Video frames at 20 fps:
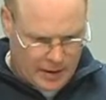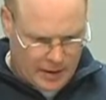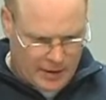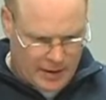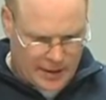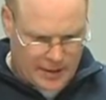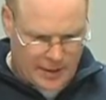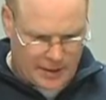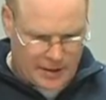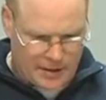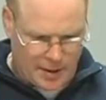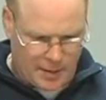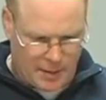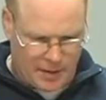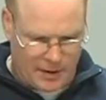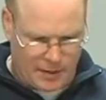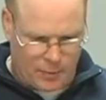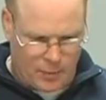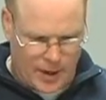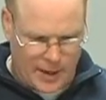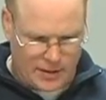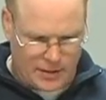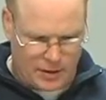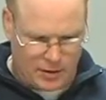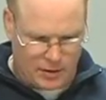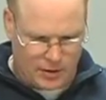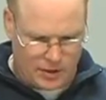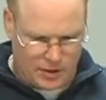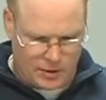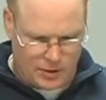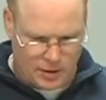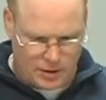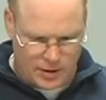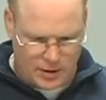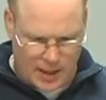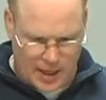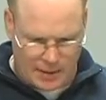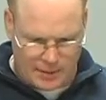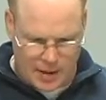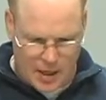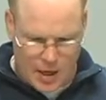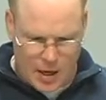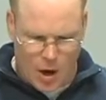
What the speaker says: this is some of the ways that you can search time.